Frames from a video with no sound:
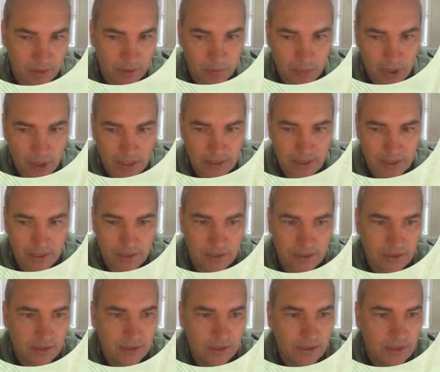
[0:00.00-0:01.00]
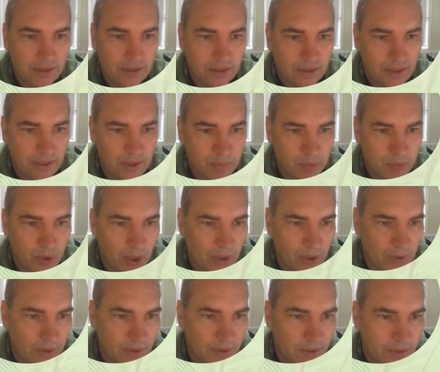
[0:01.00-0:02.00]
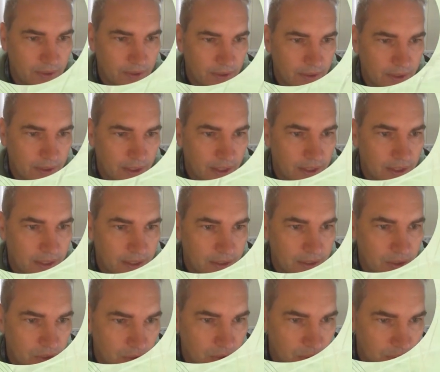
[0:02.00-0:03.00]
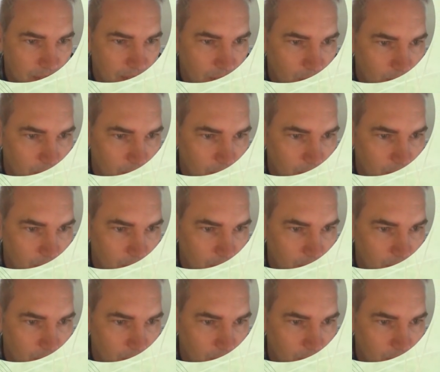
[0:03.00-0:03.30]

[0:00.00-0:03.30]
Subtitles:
it's brassicas, that's broccoli, and then you can see